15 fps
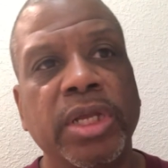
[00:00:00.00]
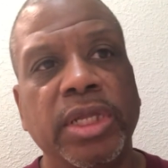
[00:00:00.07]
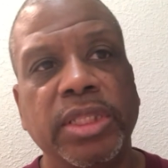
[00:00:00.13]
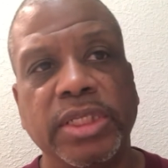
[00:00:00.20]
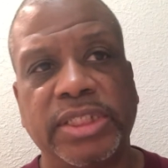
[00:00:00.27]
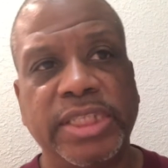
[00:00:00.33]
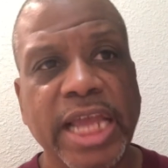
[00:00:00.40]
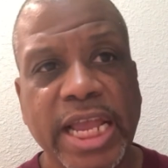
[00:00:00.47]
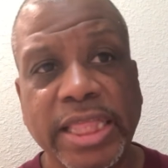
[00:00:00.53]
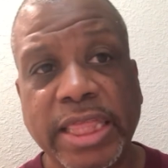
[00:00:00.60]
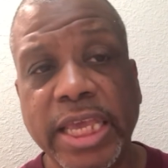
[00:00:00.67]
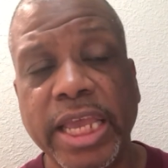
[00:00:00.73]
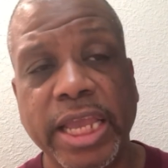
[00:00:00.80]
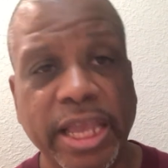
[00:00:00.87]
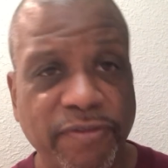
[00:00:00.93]
The same
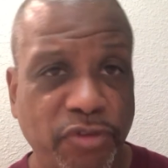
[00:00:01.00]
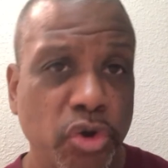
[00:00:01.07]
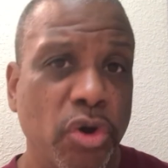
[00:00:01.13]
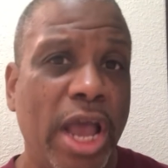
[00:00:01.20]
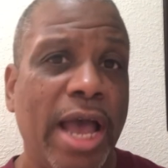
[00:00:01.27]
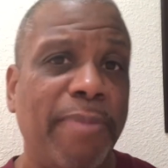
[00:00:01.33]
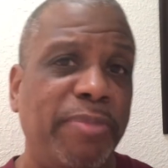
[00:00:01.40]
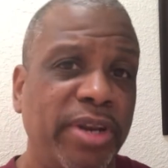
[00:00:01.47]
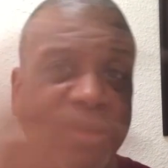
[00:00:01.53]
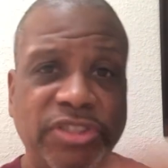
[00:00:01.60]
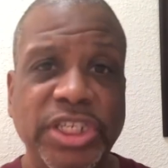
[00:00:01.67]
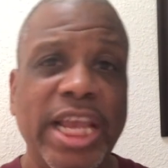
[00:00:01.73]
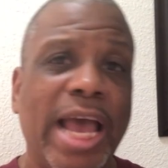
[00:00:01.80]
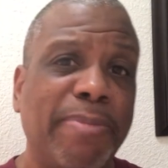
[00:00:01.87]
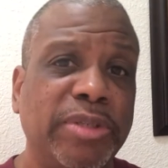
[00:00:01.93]
thing. If she
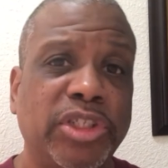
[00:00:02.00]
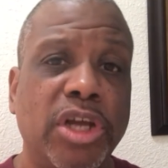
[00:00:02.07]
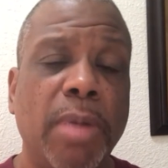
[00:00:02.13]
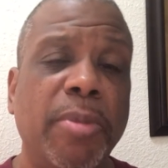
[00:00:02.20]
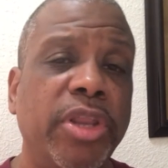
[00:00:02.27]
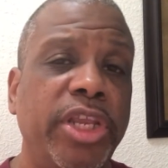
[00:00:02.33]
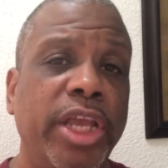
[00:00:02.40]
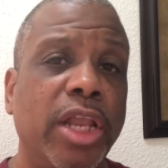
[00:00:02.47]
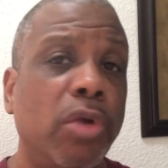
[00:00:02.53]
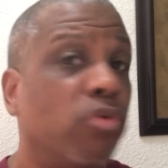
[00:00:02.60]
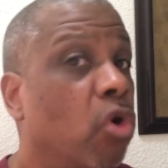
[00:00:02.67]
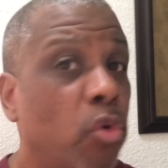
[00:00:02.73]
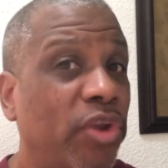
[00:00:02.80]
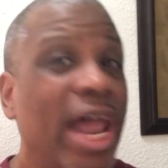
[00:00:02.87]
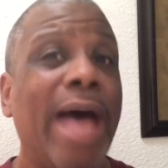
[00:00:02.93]
happens to come on the yellow
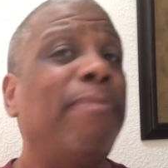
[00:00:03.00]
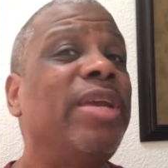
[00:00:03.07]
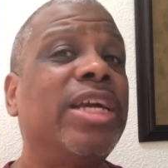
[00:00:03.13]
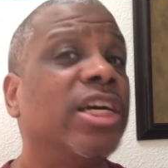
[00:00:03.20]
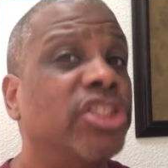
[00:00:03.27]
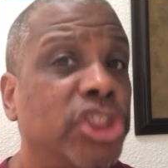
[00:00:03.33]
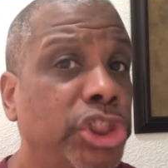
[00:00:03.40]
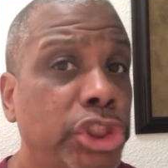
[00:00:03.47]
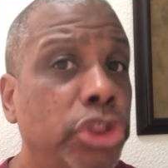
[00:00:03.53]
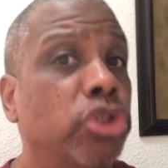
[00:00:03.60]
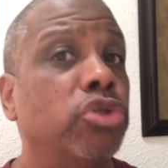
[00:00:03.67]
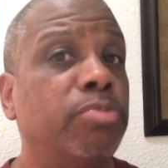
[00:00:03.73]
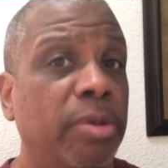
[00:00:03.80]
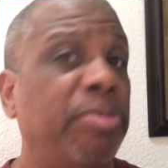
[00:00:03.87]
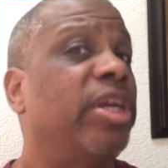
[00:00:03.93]
road, not because of
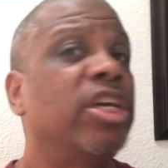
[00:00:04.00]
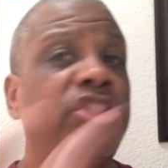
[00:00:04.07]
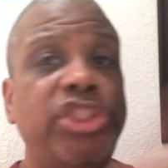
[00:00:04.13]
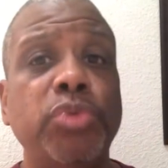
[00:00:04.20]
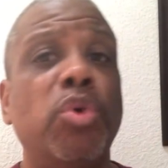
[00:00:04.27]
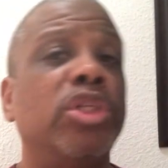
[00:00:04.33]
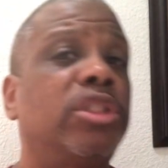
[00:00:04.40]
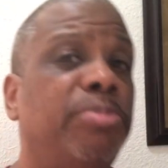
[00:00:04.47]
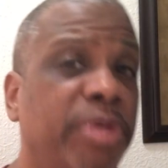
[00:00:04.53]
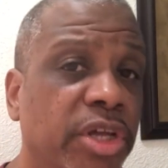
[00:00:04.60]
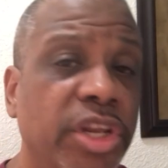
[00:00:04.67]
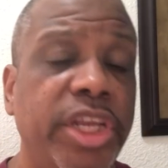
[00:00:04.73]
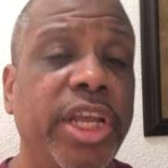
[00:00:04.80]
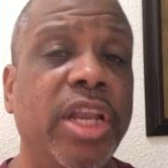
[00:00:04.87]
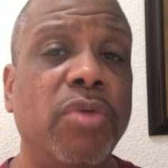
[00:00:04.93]
you, but because she wants to be
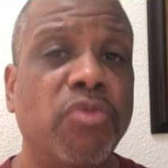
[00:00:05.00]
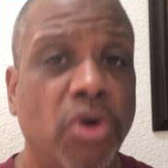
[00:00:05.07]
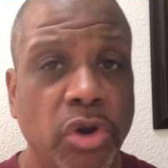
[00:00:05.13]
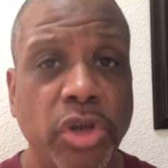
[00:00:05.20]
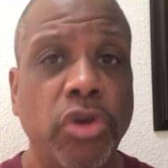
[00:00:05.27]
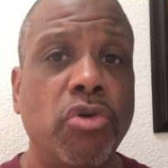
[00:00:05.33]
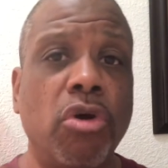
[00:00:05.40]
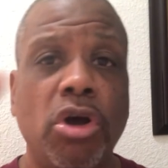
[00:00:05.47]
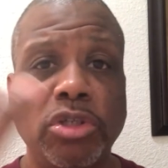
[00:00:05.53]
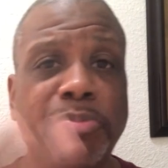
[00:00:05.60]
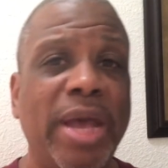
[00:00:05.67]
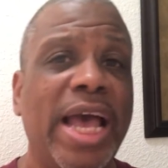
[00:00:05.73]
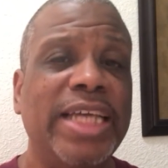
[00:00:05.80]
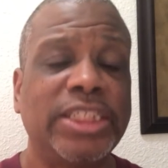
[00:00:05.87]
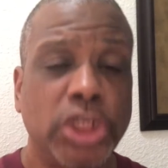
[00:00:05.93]
on the yellow road and you cross
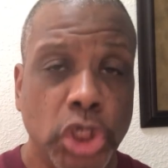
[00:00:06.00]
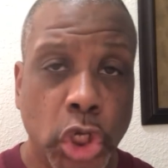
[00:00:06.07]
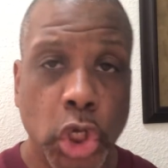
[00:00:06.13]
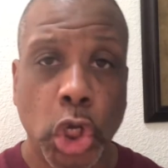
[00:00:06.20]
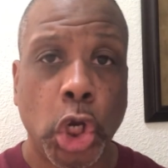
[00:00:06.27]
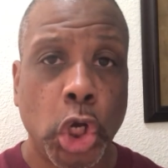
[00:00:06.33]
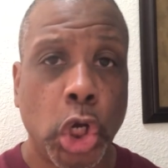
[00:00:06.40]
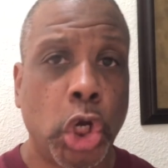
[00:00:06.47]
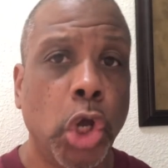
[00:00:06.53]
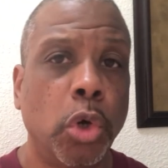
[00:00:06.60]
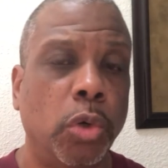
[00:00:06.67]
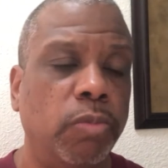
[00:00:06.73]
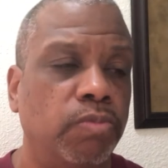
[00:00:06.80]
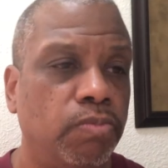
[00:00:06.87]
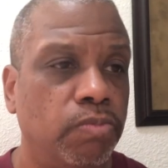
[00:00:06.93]
paths,
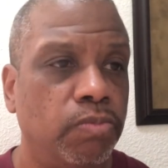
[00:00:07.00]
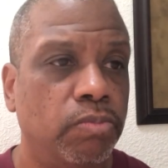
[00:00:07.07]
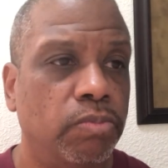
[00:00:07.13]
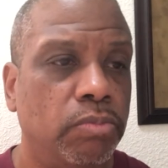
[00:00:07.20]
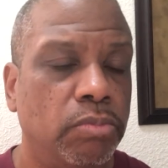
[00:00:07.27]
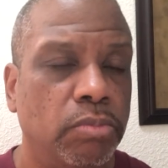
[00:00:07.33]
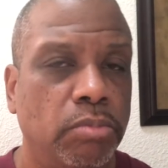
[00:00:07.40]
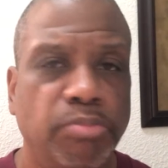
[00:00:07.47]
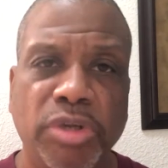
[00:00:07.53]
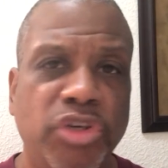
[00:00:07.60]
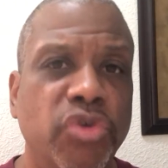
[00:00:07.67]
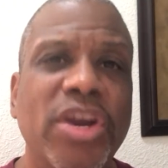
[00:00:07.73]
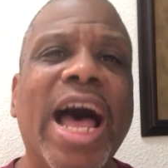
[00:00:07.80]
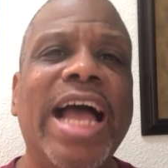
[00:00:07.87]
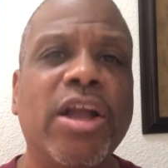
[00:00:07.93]
cool. But
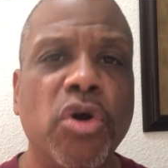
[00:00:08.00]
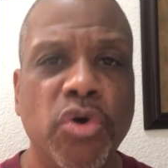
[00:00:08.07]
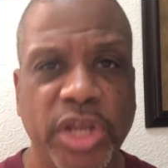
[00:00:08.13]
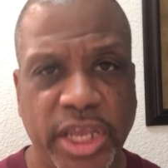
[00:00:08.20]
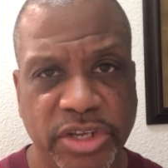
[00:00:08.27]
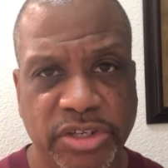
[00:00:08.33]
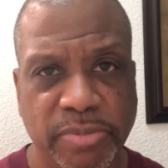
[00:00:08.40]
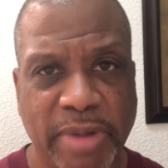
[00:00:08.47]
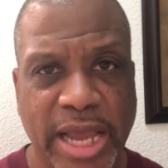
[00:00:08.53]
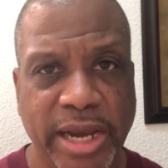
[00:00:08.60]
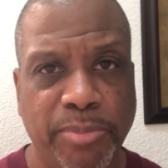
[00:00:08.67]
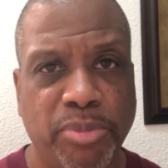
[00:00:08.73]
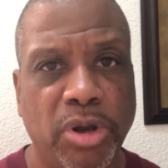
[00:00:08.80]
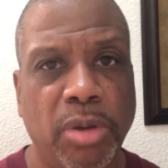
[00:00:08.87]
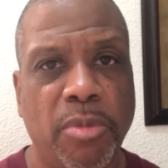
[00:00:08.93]
do not go and get somebody
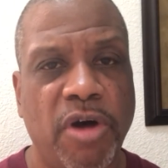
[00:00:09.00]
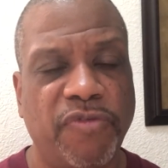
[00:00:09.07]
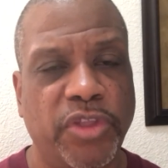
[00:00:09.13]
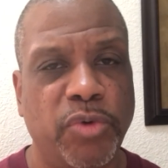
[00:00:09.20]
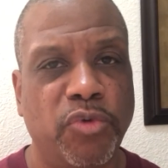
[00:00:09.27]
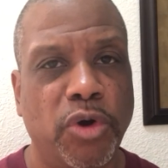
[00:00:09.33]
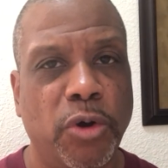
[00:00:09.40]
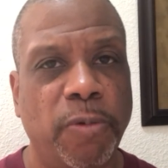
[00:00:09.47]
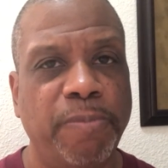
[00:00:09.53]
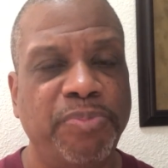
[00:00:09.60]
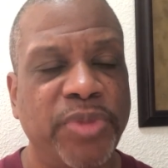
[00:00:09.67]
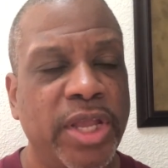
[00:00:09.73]
and pull them off their road.